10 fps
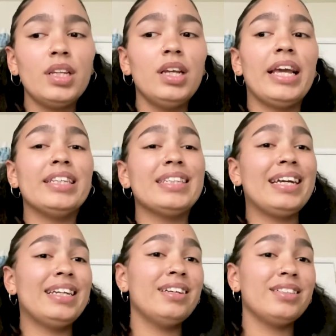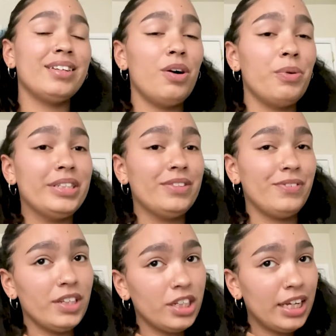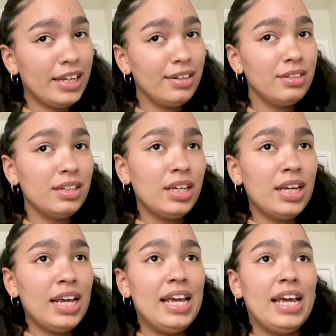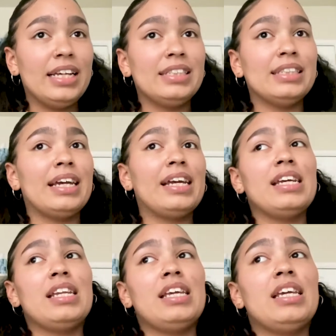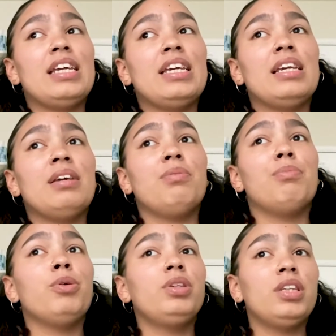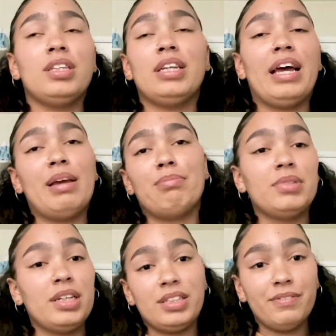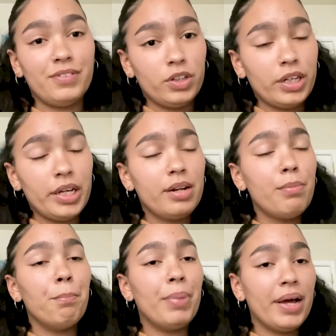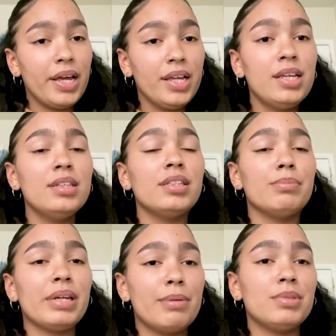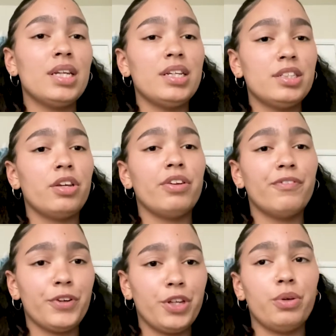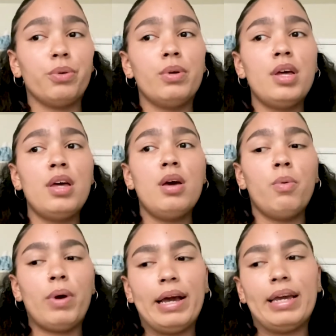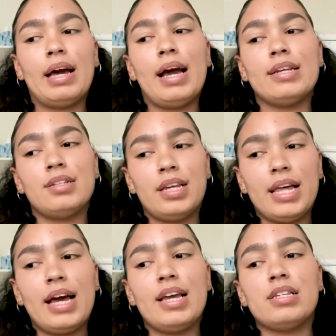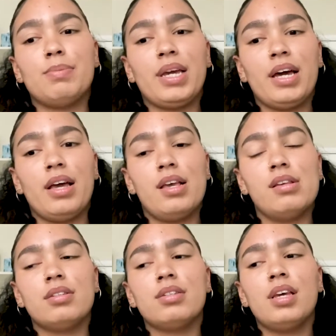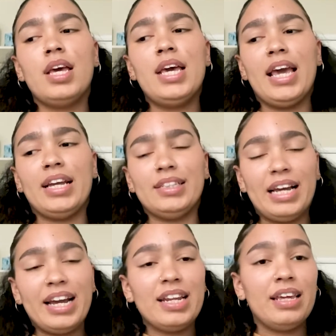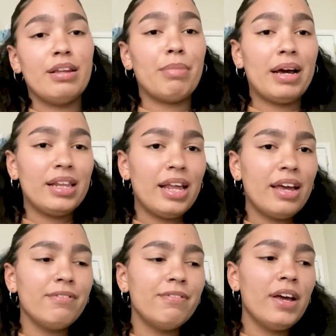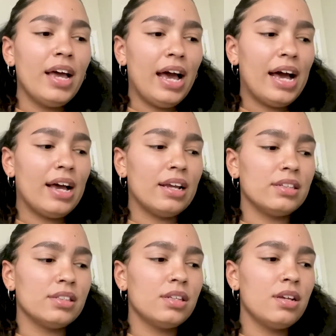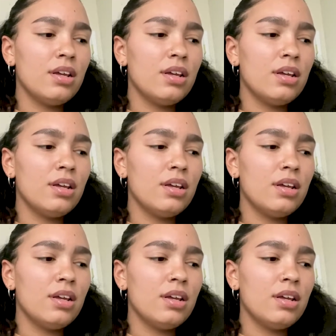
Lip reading: Anxiety doesn't always feel good. Anxiety most of the time doesn't feel good, but sometimes it is good for you. Why I say that is because anxiety in my life has,